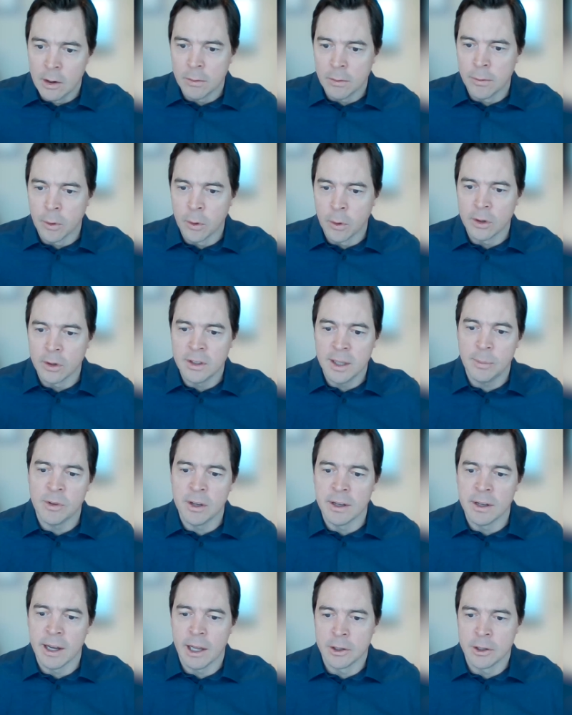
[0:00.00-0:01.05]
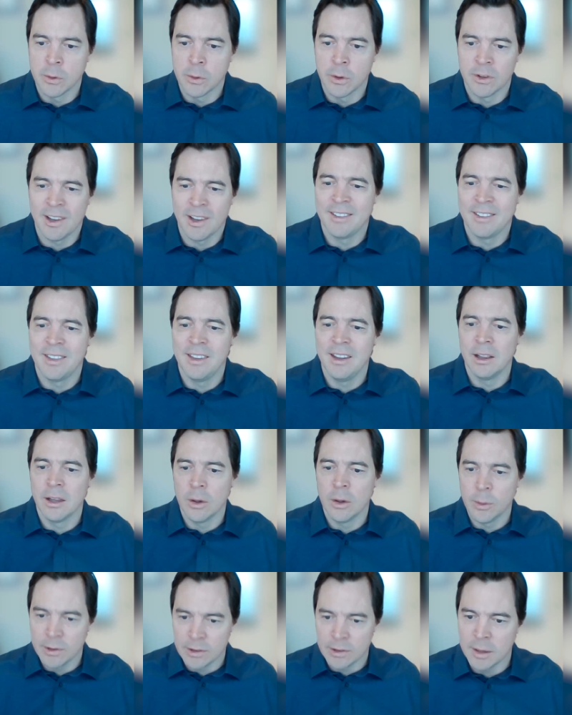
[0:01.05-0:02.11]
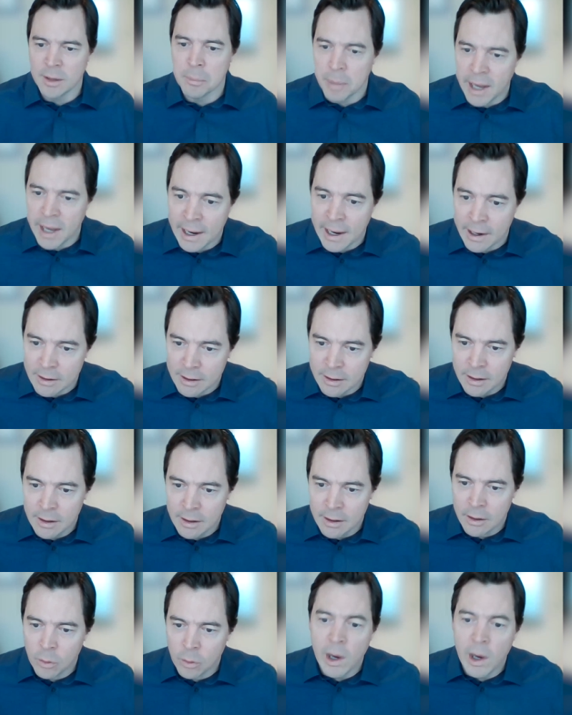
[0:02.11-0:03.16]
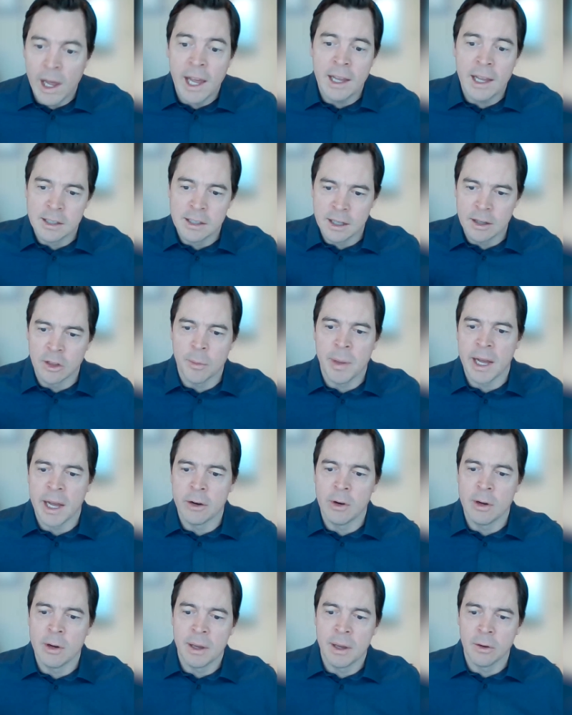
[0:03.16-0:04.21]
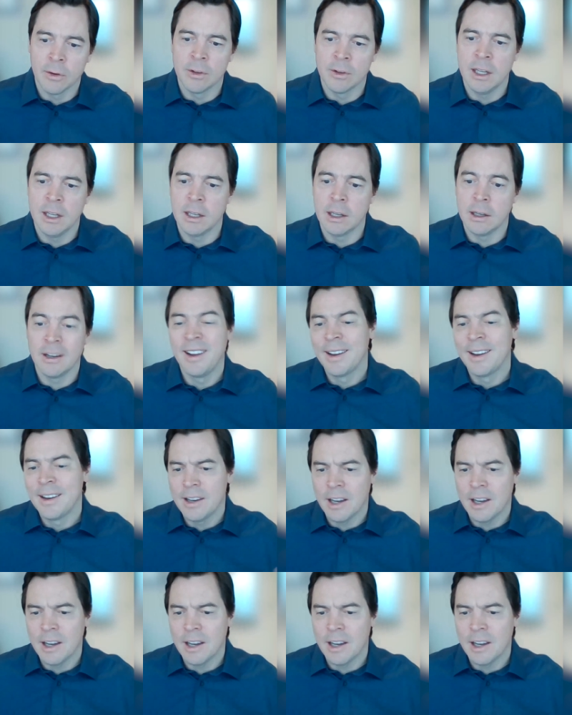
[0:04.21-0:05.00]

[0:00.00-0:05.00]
for deep sea nodules as the lowest impact way to get the battery metals needed,